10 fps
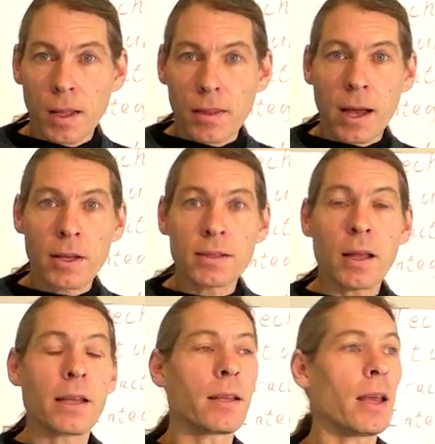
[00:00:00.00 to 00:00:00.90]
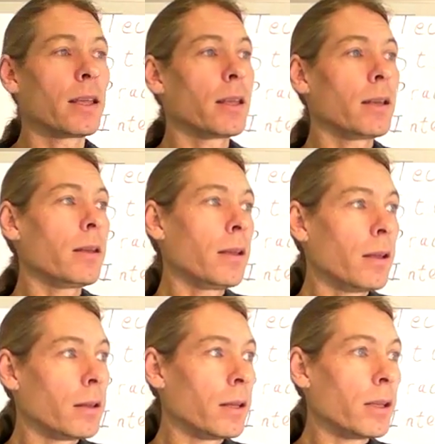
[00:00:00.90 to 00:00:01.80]
That's like taking
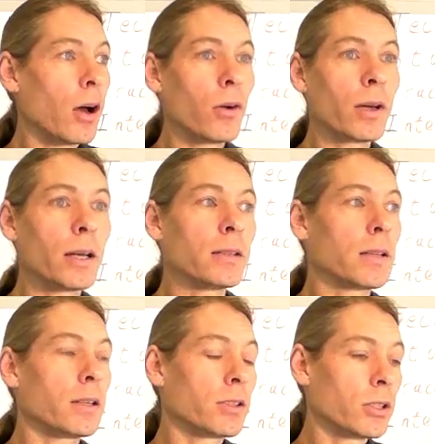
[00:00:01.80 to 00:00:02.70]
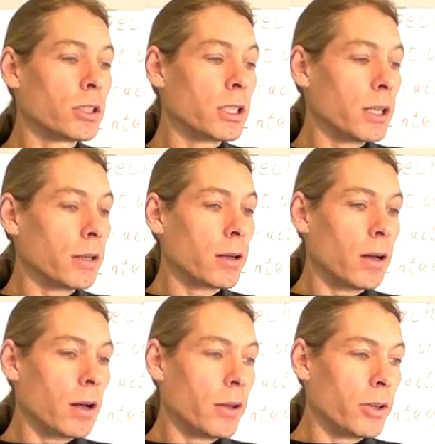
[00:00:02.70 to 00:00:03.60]
the yogas and searching
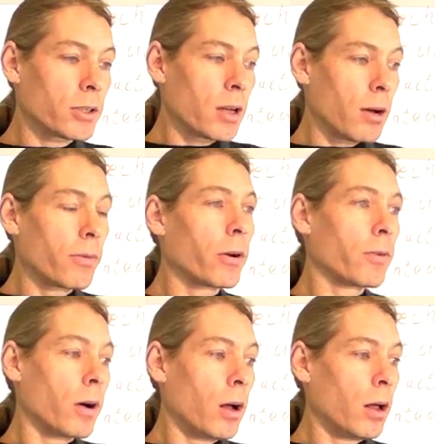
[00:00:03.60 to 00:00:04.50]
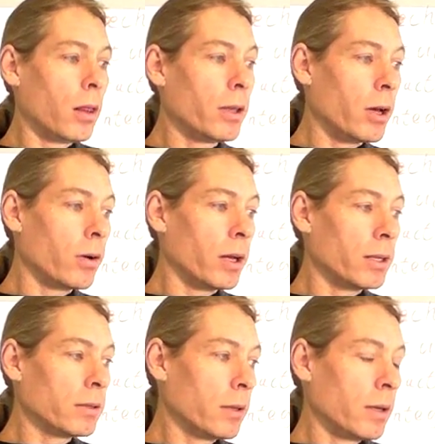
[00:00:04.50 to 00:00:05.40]
on your software for all the
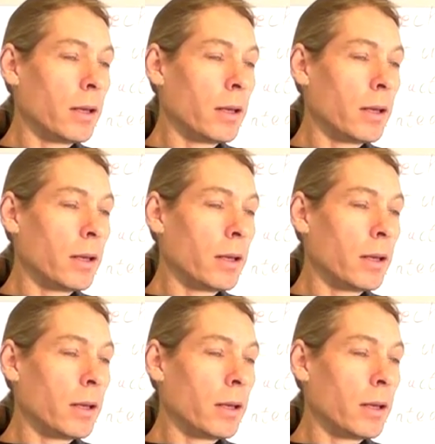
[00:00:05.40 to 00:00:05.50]
yogas,